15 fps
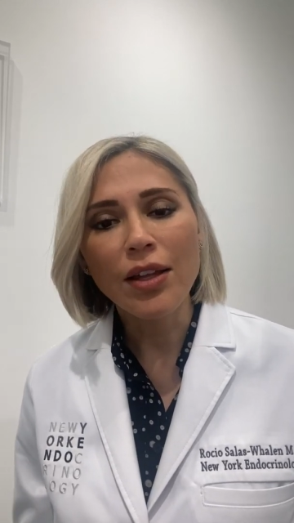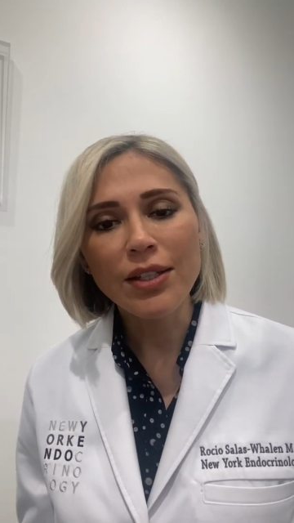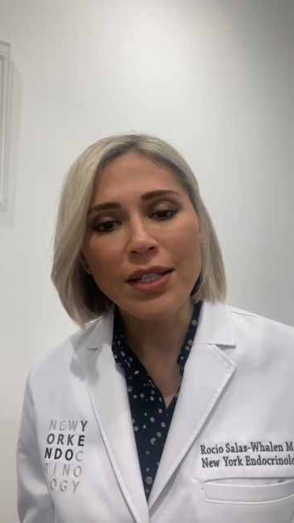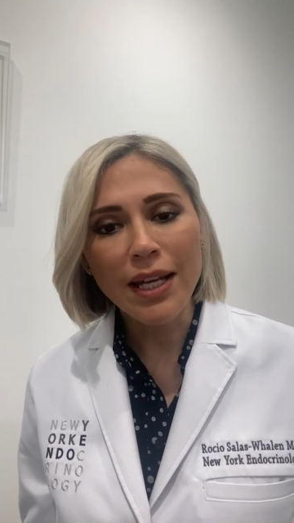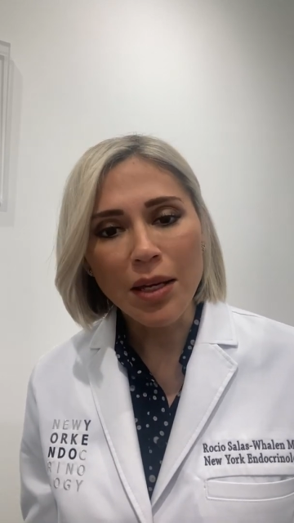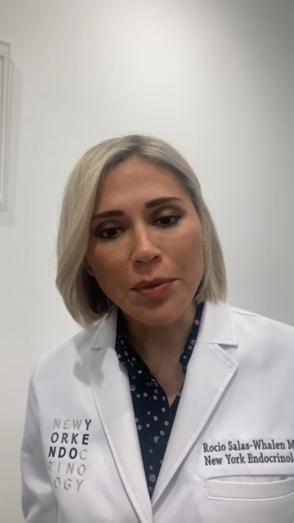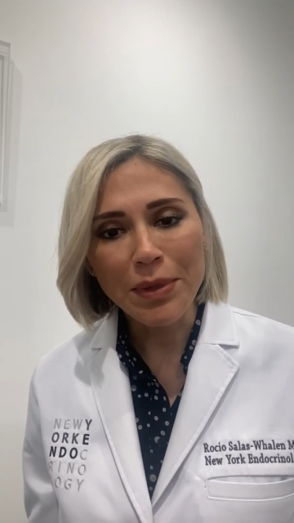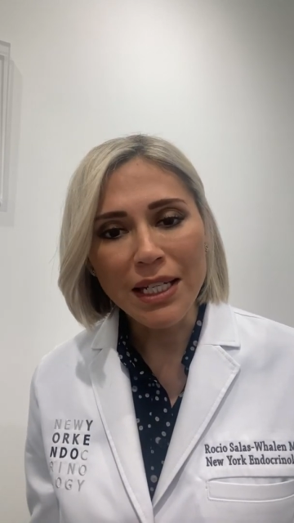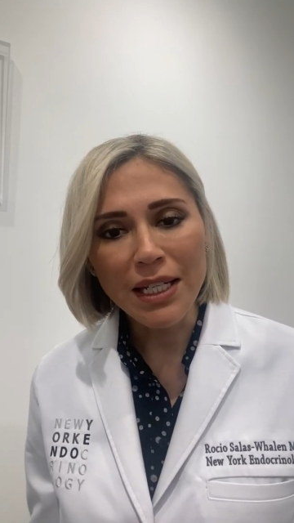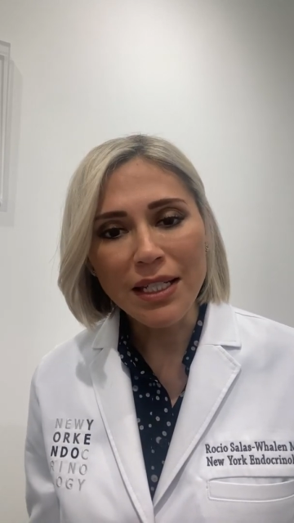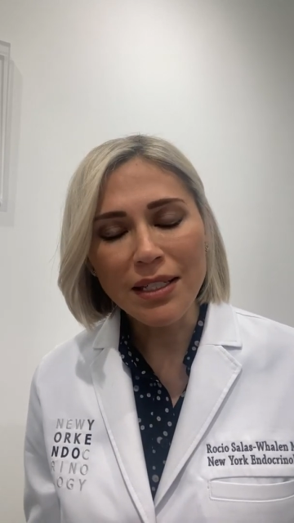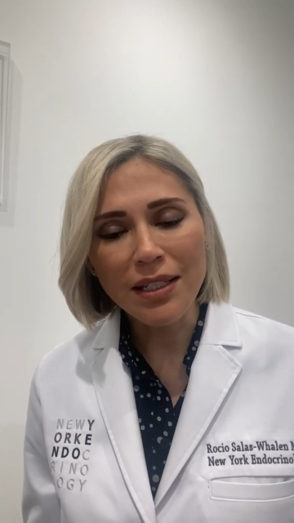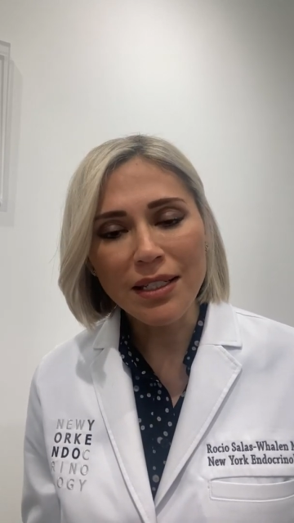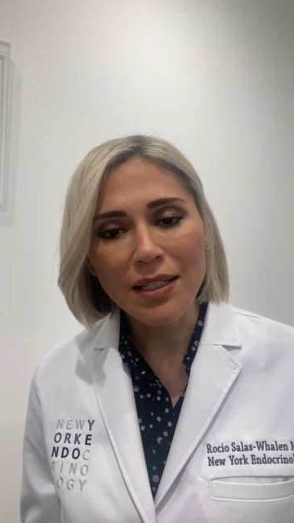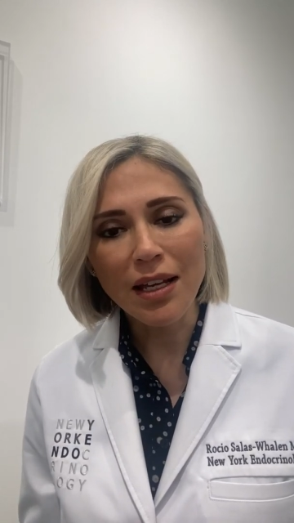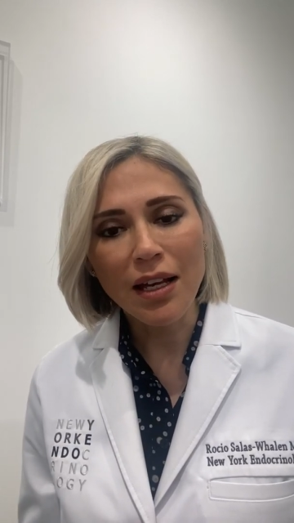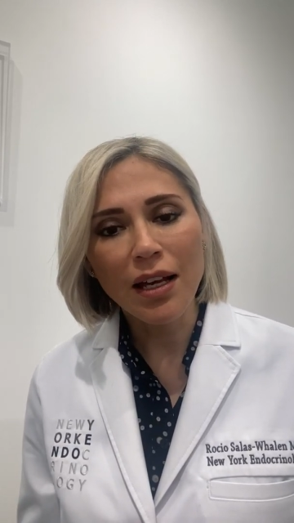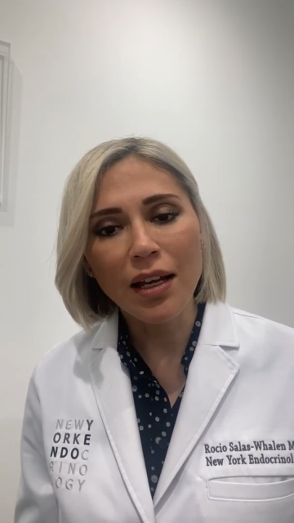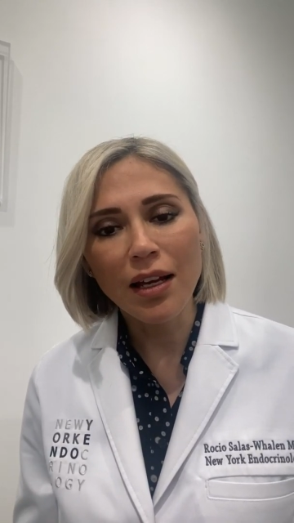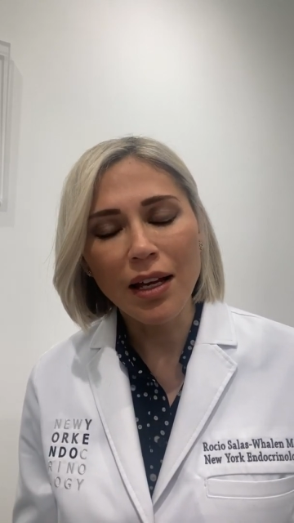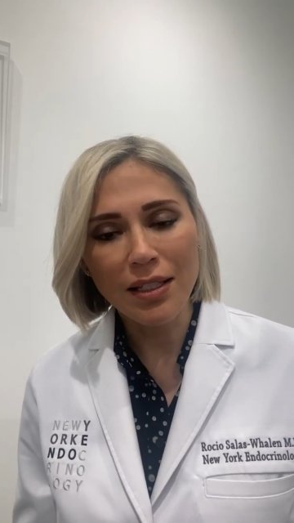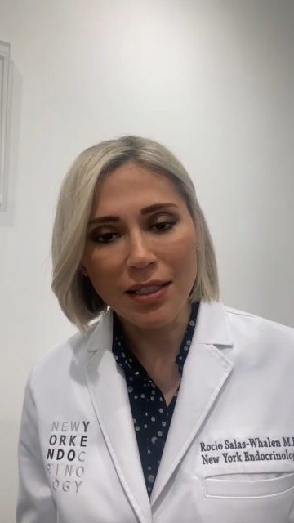diabetes is, a,
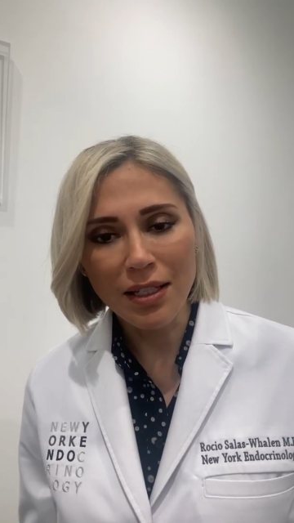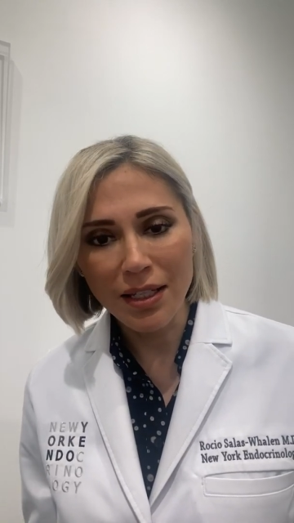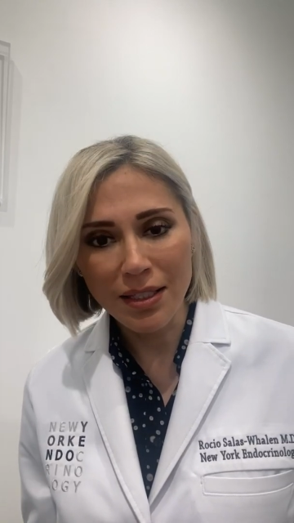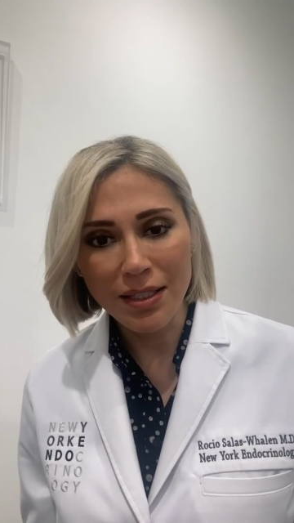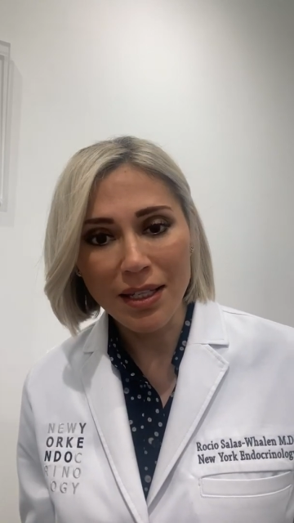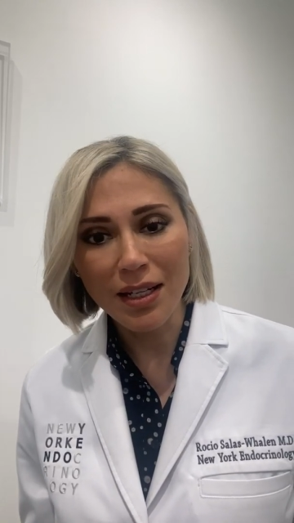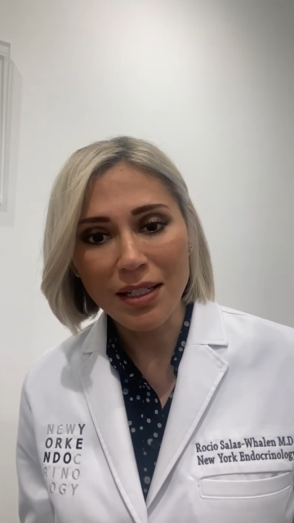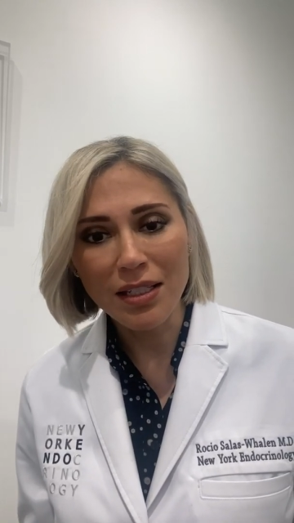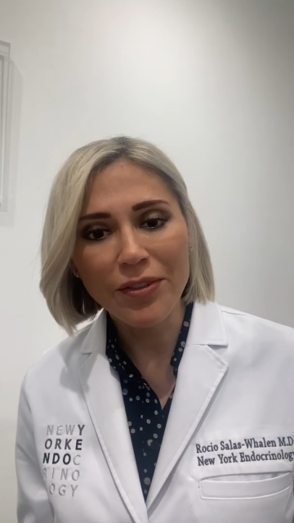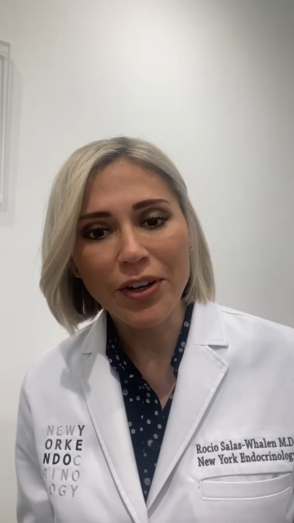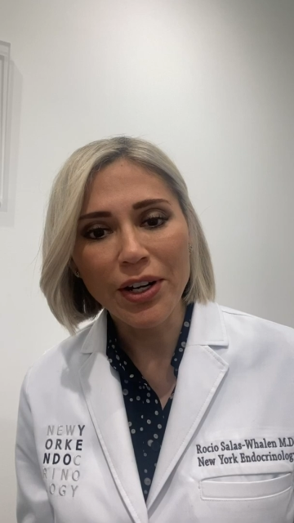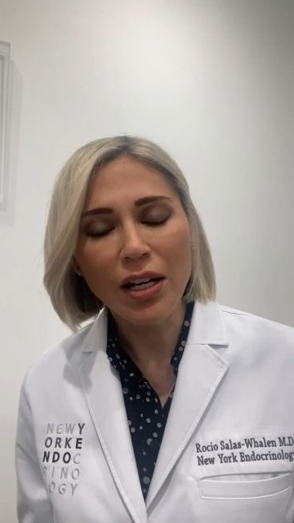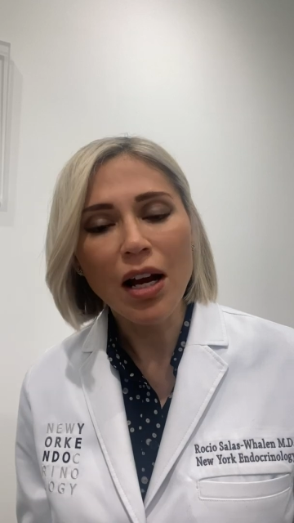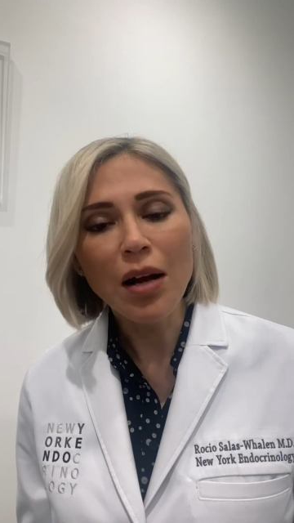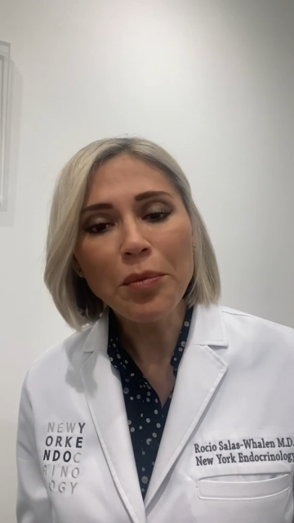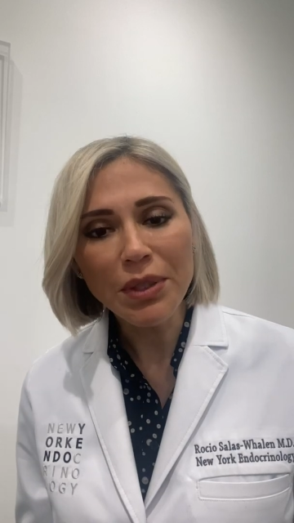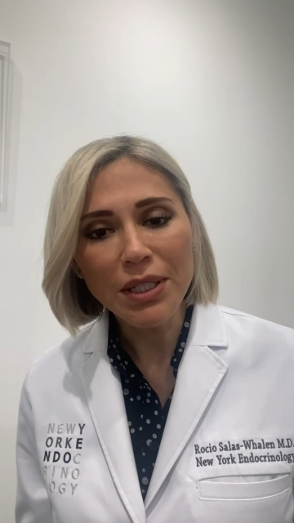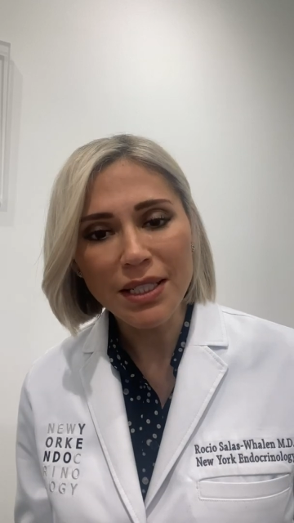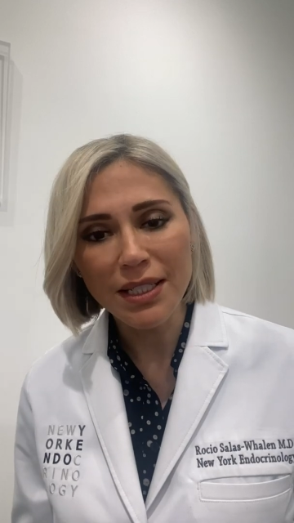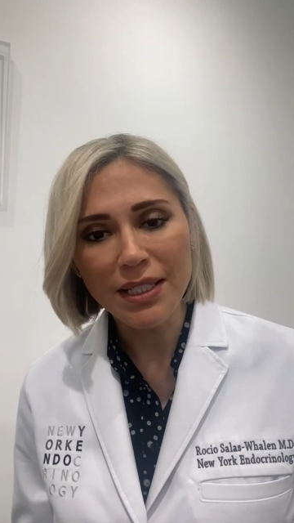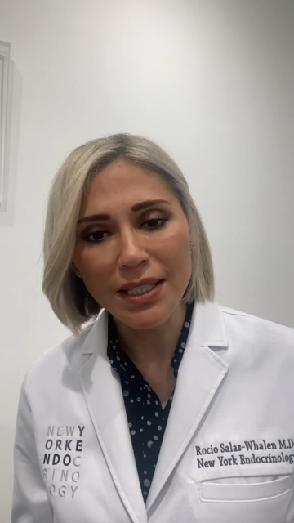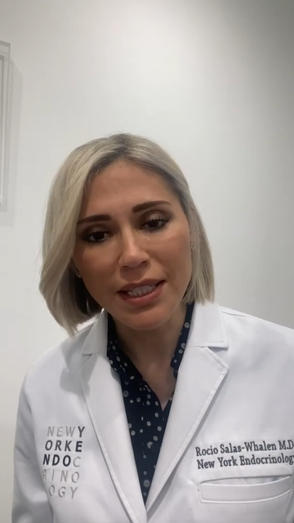as I said, is a very complex
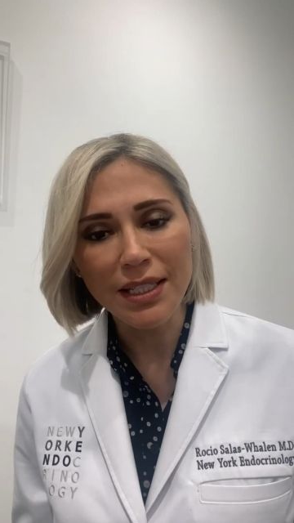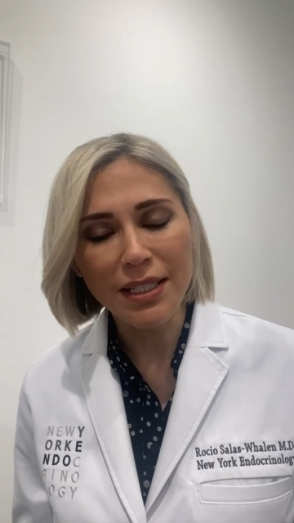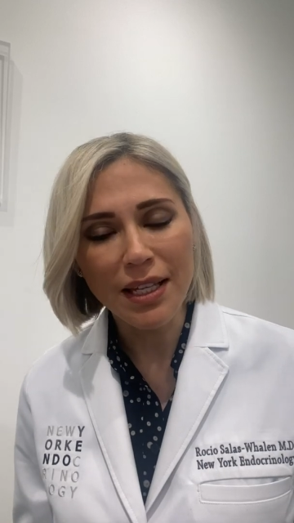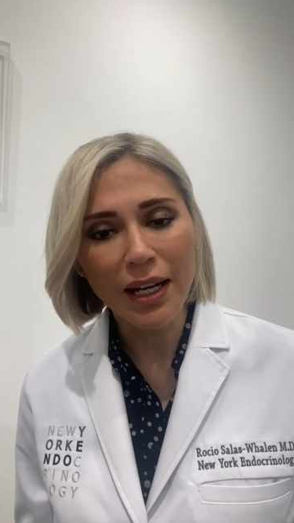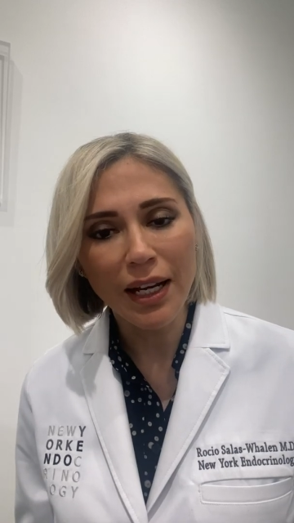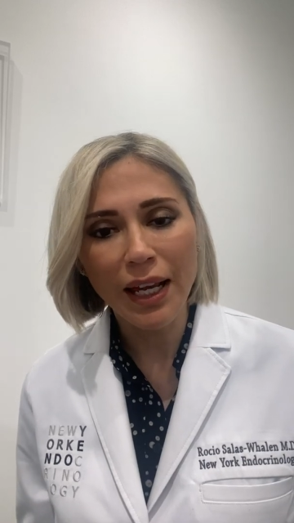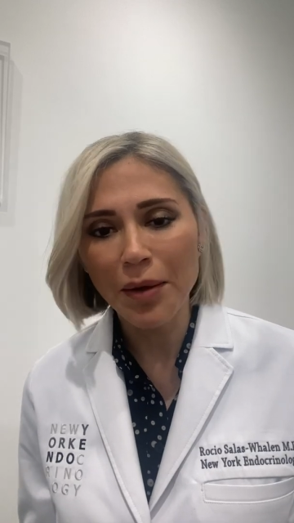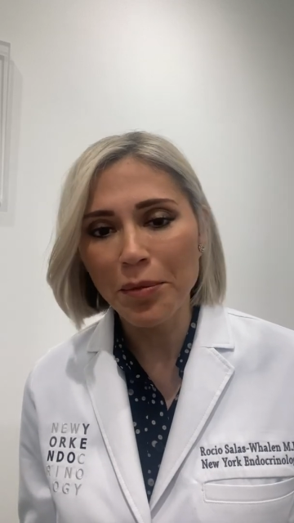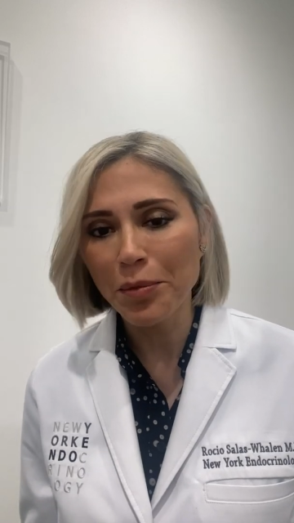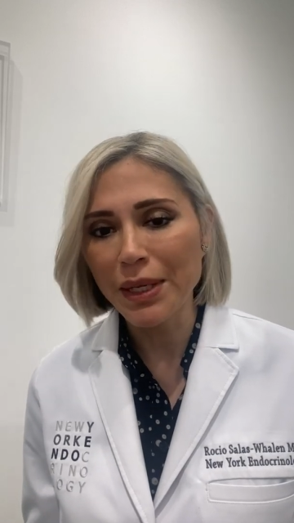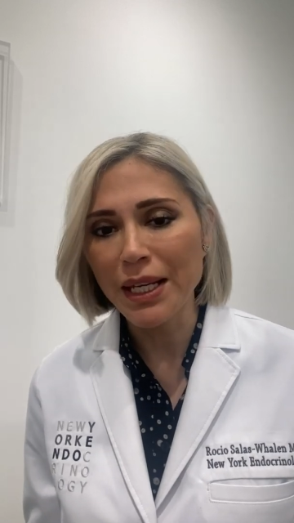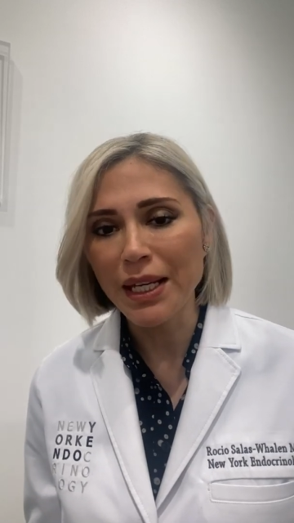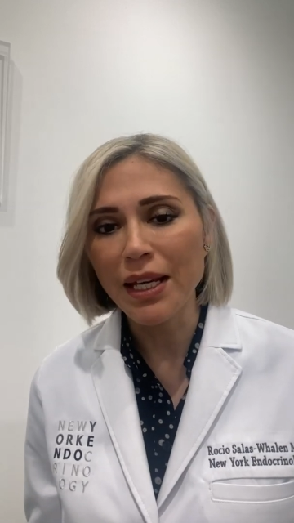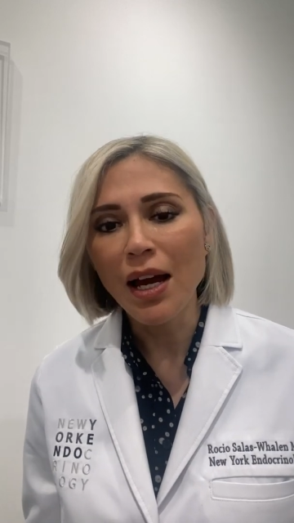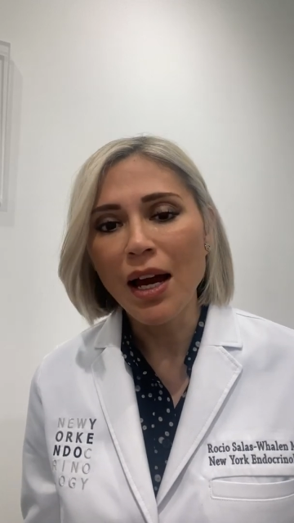disease that can be